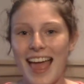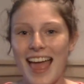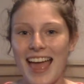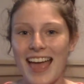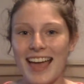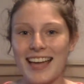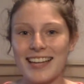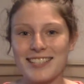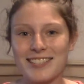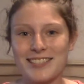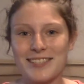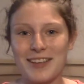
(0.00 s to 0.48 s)

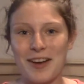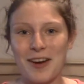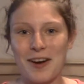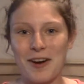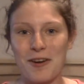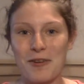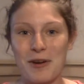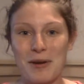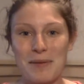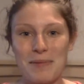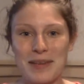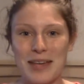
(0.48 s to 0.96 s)
And
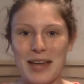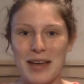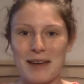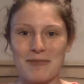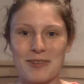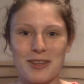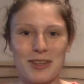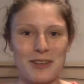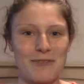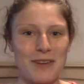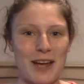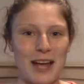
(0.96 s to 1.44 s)
so we became
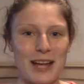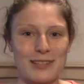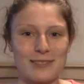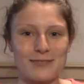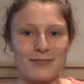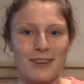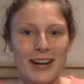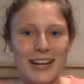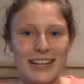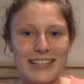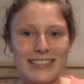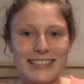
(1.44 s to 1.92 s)
really fast
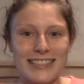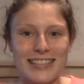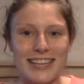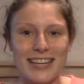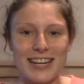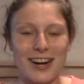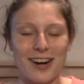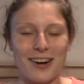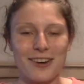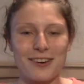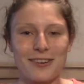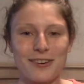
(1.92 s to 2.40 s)
friends
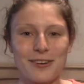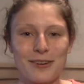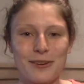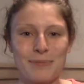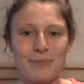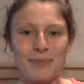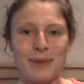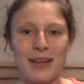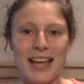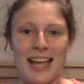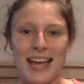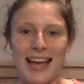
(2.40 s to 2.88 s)
in our
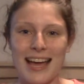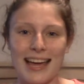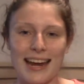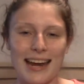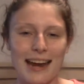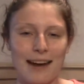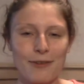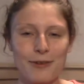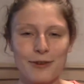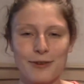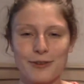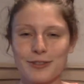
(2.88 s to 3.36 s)
group, and
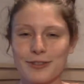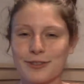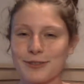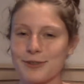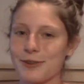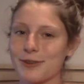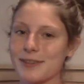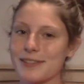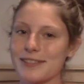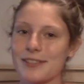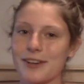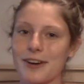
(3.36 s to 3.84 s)
everyone just
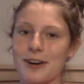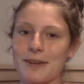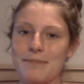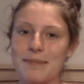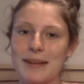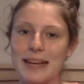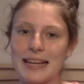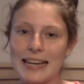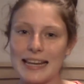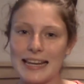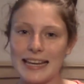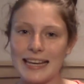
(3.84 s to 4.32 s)
sort of started
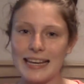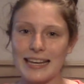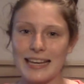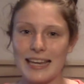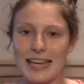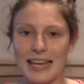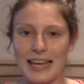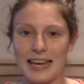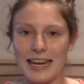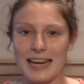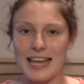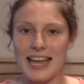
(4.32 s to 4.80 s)
mingling
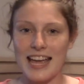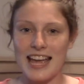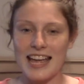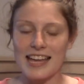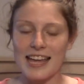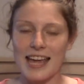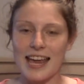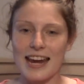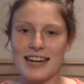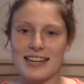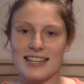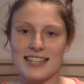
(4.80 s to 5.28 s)
and
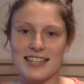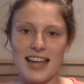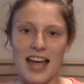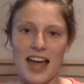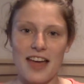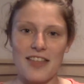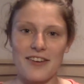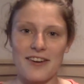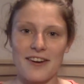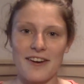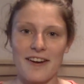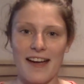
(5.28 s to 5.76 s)
getting
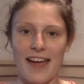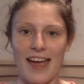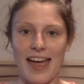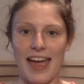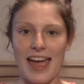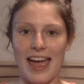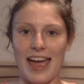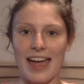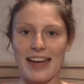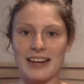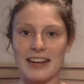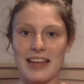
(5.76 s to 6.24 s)
together,
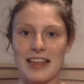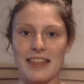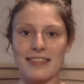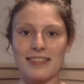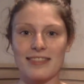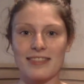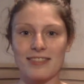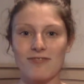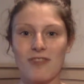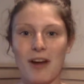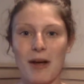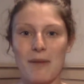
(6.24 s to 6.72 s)
and
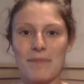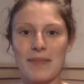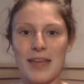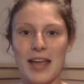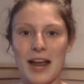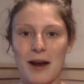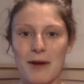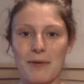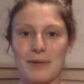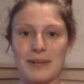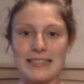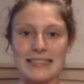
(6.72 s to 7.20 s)
from
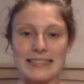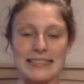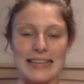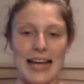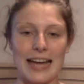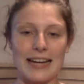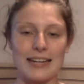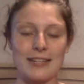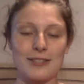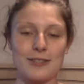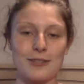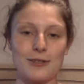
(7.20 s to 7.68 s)
there we
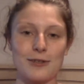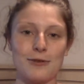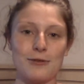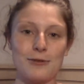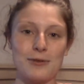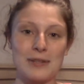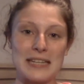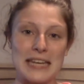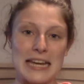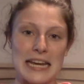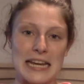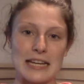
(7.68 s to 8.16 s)
decided
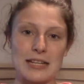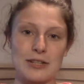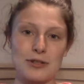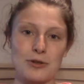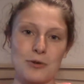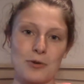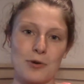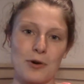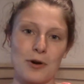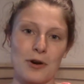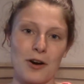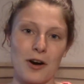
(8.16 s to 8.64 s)
to take a
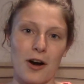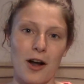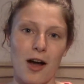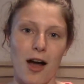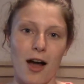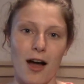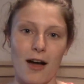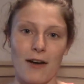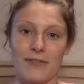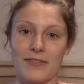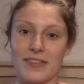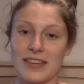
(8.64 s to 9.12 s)
tour
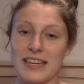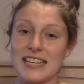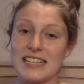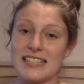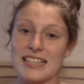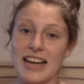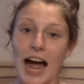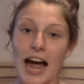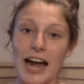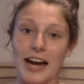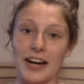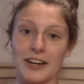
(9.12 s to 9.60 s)
of the
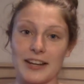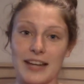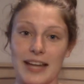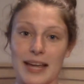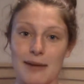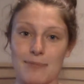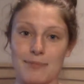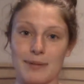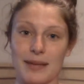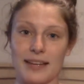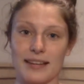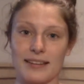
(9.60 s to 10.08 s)
entire
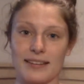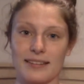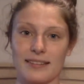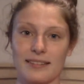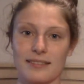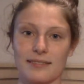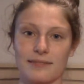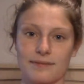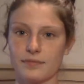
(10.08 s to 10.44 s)
campus.